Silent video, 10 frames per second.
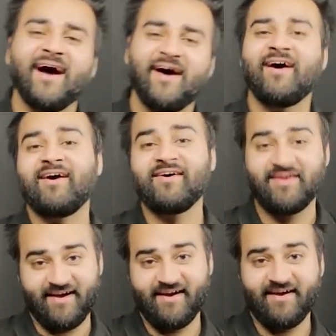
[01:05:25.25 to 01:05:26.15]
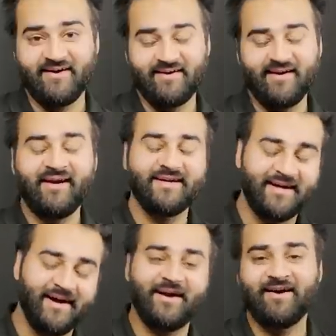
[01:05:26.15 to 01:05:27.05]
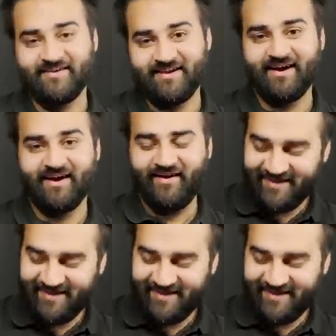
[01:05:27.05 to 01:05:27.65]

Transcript: Oh, universal no. justice oh, no.